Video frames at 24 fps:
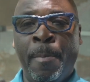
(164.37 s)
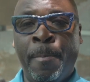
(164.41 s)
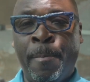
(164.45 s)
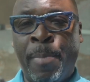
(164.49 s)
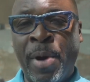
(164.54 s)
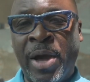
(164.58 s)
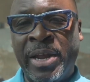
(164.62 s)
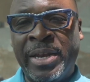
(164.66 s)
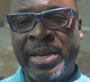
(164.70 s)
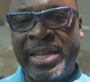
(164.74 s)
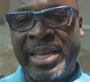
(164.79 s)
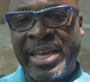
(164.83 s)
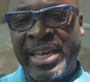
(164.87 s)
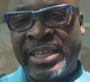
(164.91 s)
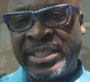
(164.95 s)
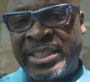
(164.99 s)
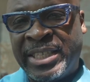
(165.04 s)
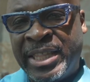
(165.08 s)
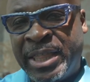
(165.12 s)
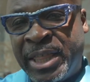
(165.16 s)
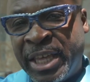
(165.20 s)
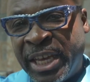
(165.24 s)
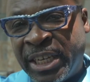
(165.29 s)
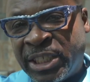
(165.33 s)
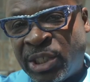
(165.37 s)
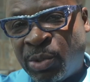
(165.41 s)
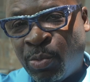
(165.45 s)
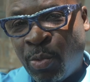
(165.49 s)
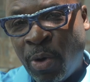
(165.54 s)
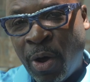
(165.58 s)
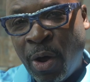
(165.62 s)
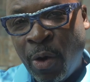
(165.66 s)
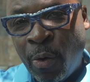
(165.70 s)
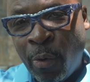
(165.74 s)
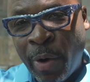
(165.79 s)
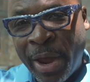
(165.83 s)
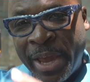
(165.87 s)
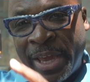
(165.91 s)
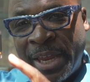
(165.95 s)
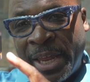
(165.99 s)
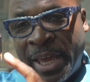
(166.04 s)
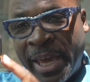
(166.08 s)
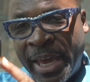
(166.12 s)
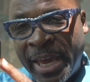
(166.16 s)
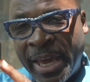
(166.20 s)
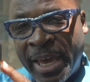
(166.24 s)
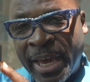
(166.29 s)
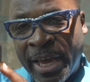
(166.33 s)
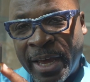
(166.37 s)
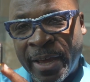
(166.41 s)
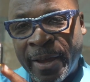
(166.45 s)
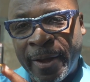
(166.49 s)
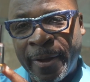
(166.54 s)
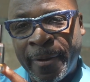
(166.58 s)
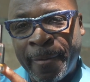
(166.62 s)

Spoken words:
But it's this one right here